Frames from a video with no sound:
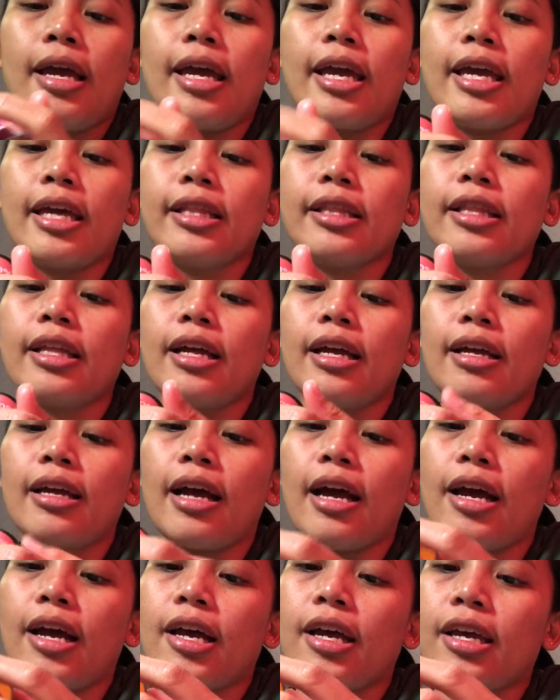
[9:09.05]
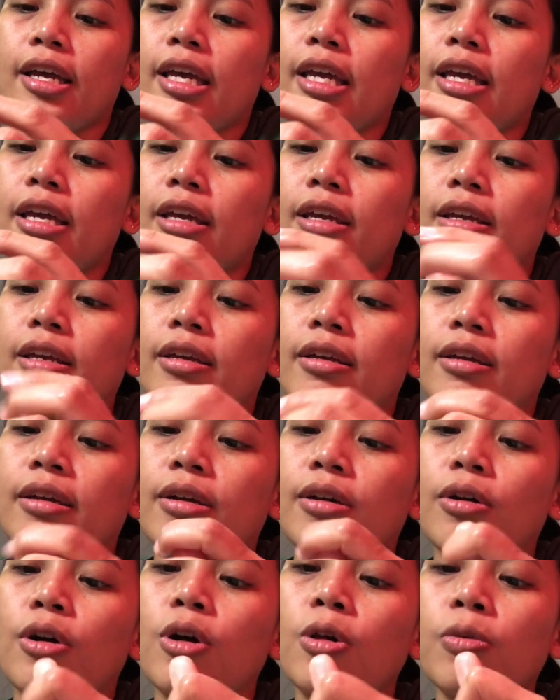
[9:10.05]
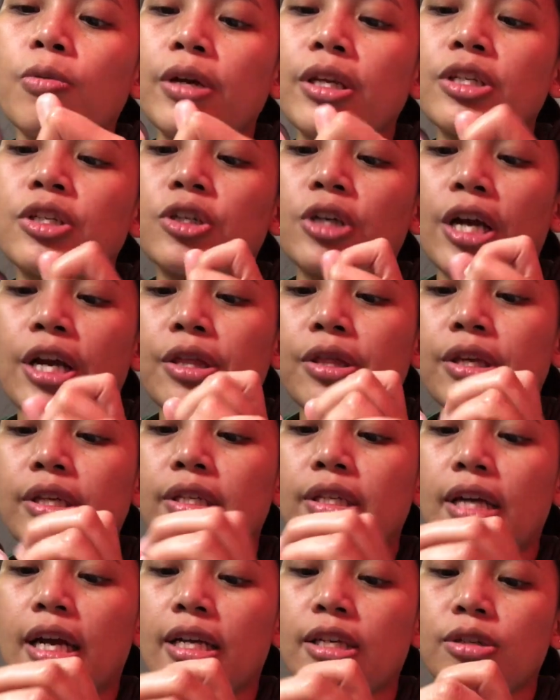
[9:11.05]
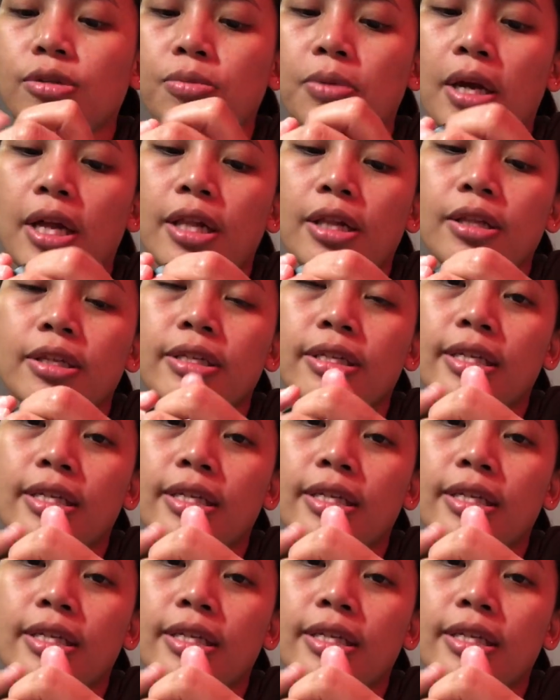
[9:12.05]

And I always try this as well